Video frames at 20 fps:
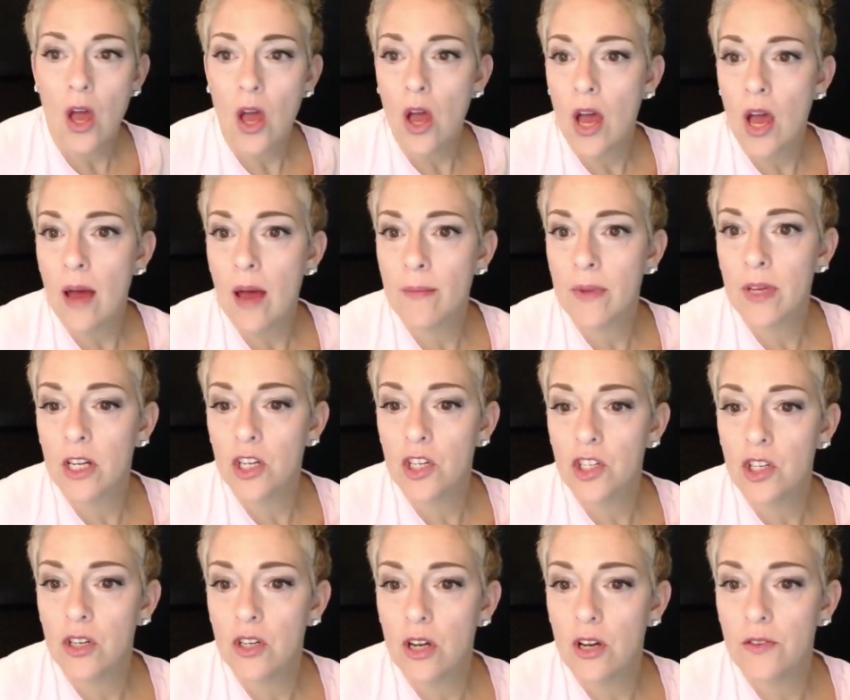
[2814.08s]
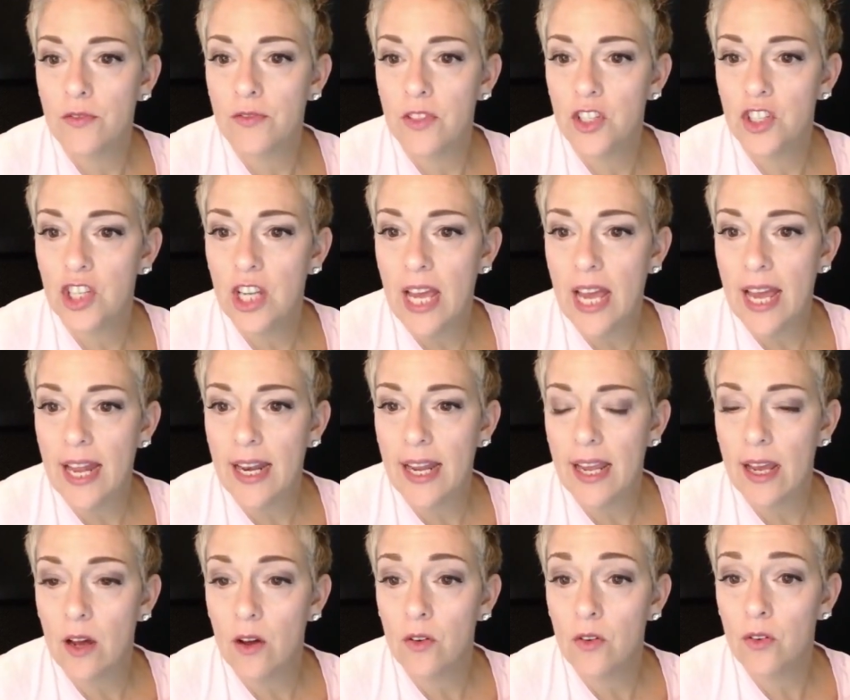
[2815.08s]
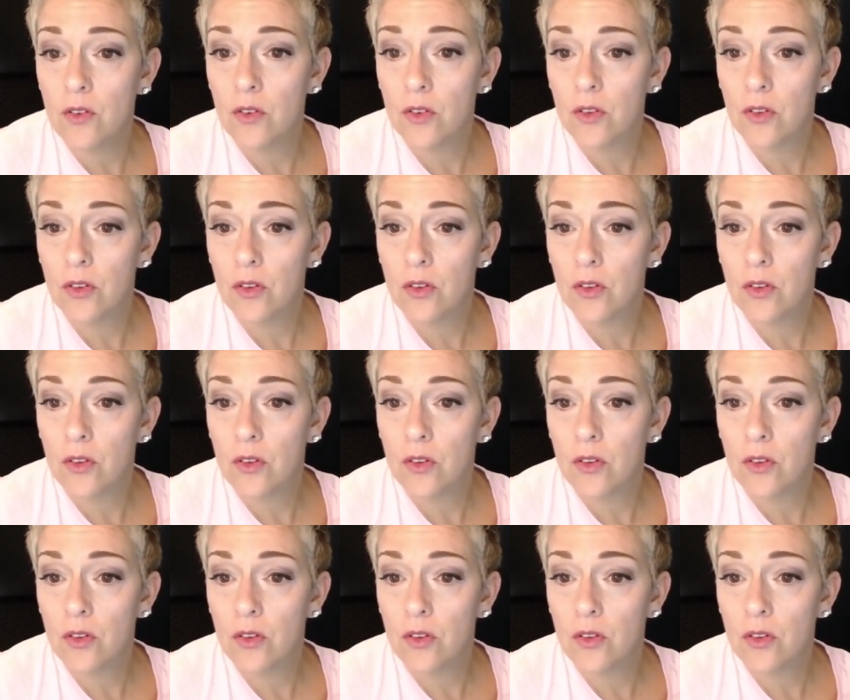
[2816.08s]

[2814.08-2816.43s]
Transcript: I'm going to turn off the chat now.